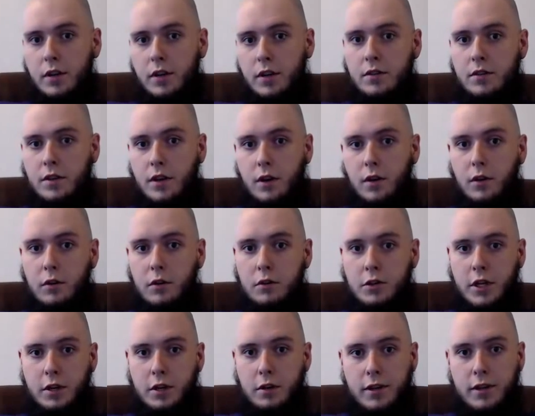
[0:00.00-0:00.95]
So
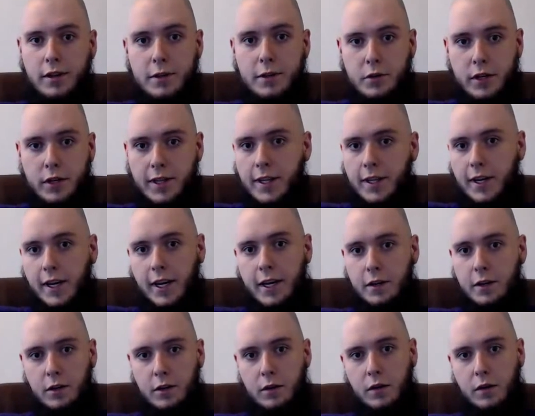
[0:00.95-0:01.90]
generally the trick that I
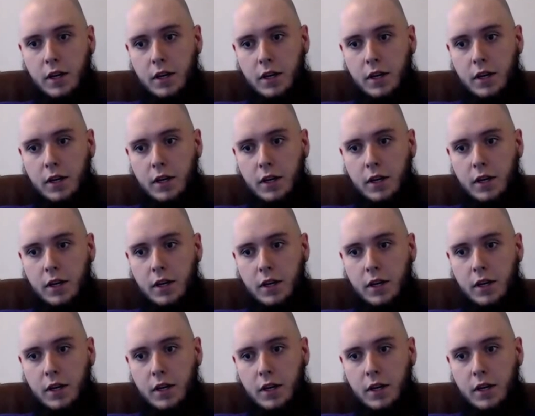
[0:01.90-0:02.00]
do